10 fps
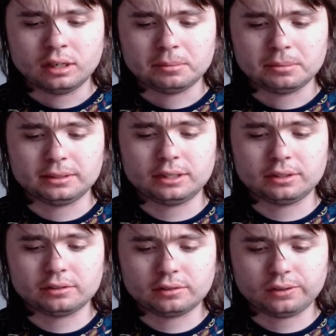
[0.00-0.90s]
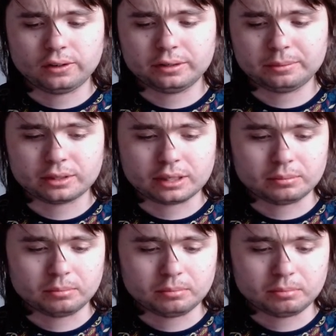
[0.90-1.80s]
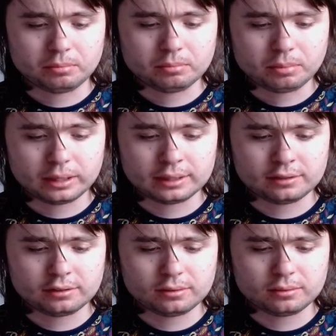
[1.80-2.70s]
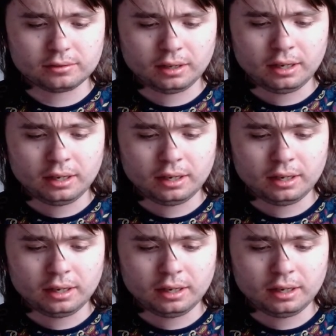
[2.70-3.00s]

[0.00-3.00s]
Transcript: The years of hard work and paying dues